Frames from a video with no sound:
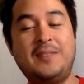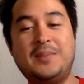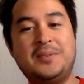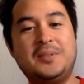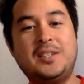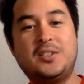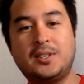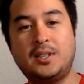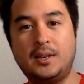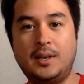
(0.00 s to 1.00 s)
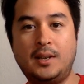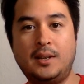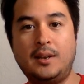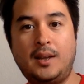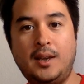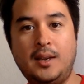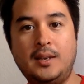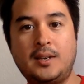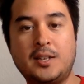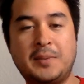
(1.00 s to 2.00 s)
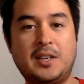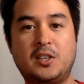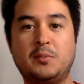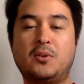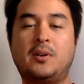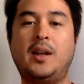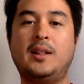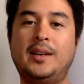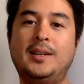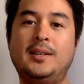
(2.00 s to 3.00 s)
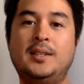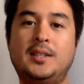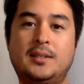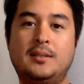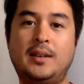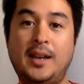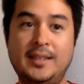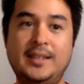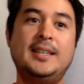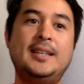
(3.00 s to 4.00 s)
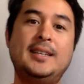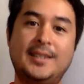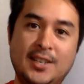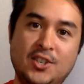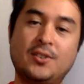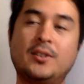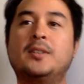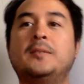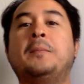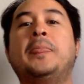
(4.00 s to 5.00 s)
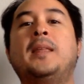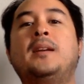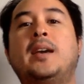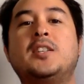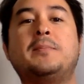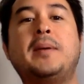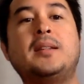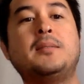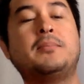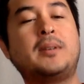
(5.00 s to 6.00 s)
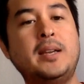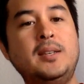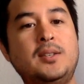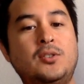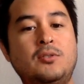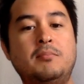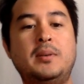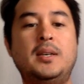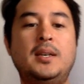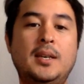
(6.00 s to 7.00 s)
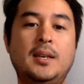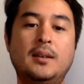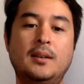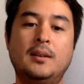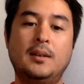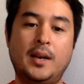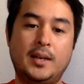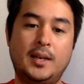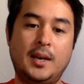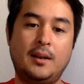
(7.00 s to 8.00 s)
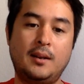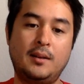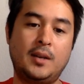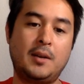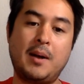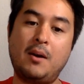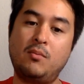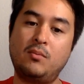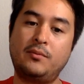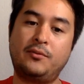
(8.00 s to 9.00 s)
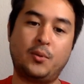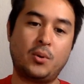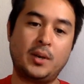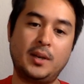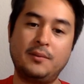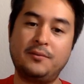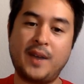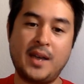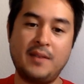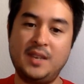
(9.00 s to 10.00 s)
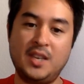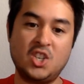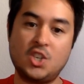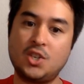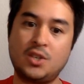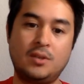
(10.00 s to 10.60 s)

who's interested in a Cosmic Explorer LED T-shirt. Expect the price to be, again, about $45-ish